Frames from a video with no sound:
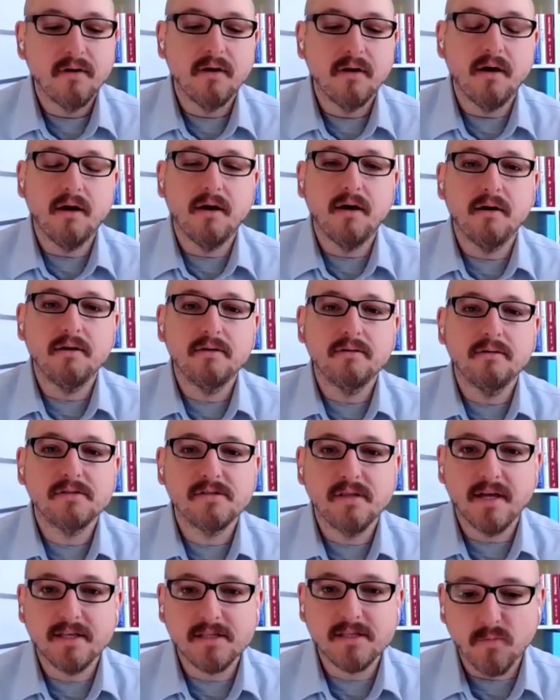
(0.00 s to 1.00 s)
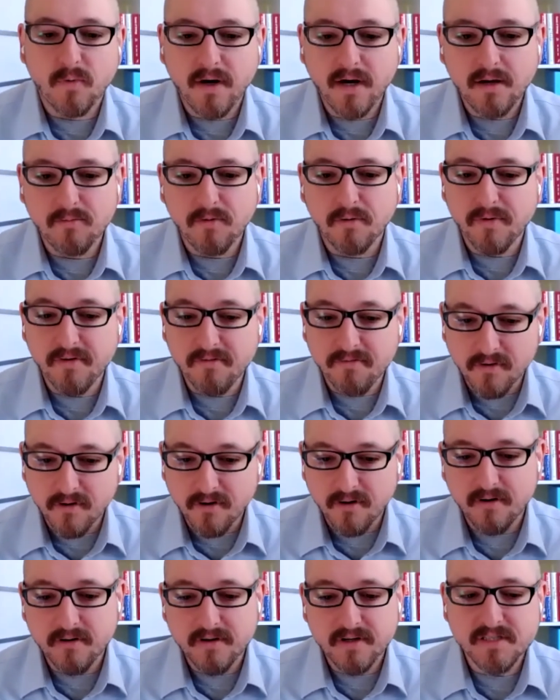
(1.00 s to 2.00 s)
So that's why what we've
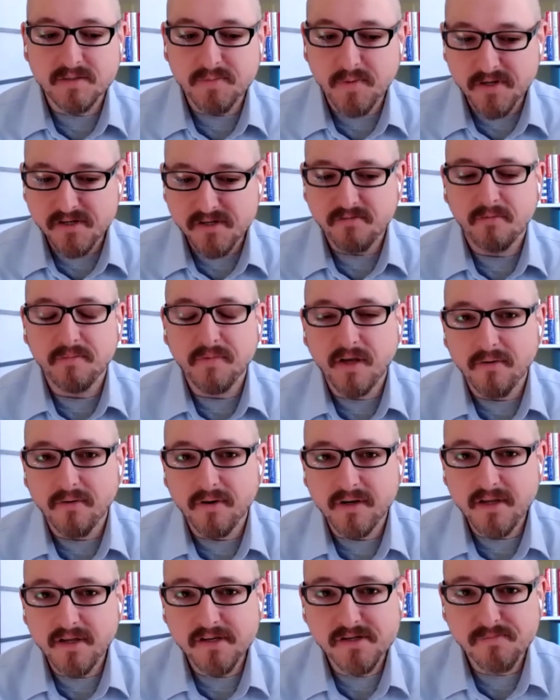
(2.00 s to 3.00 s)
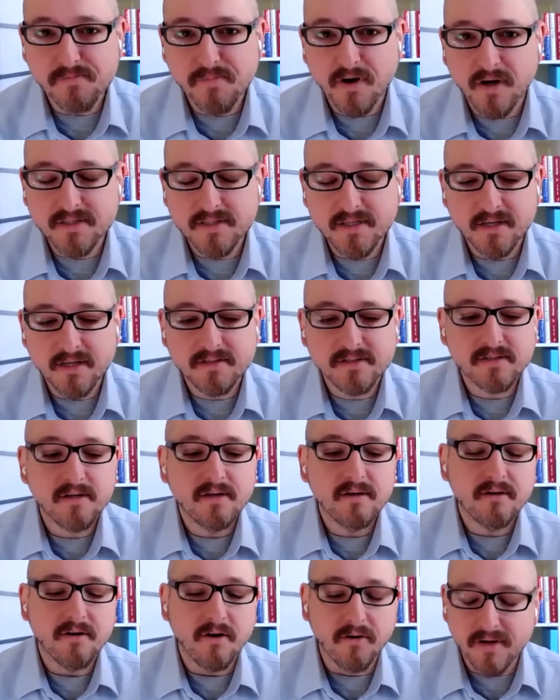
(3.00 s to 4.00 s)
learned, especially from the
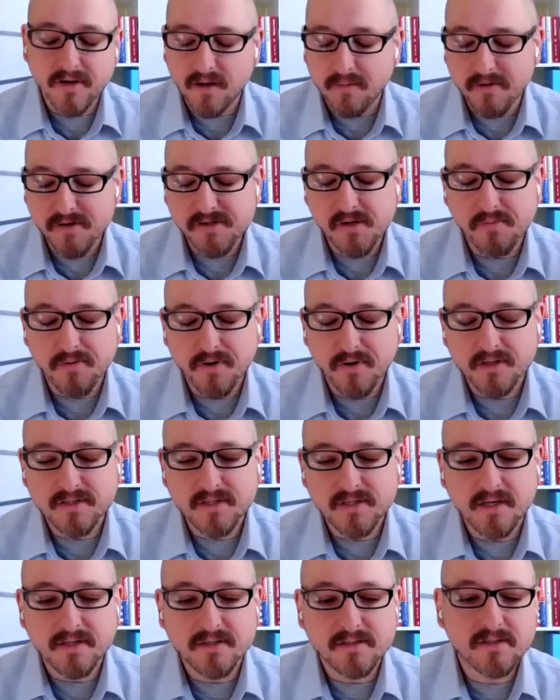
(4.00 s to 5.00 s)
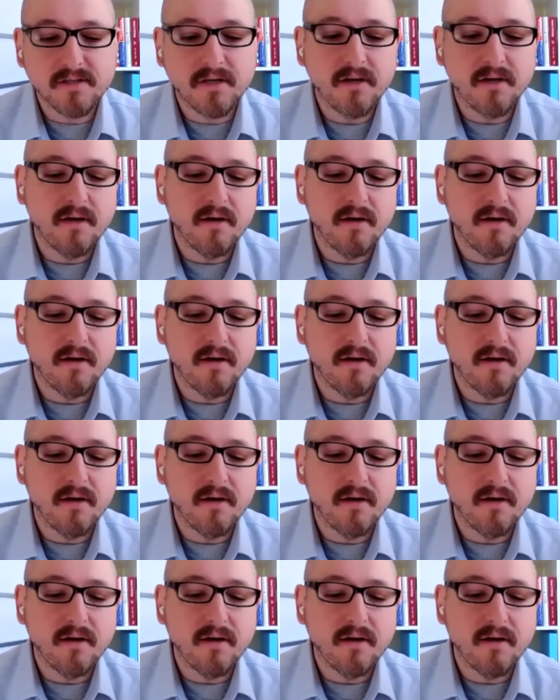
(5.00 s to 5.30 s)
OEWG process,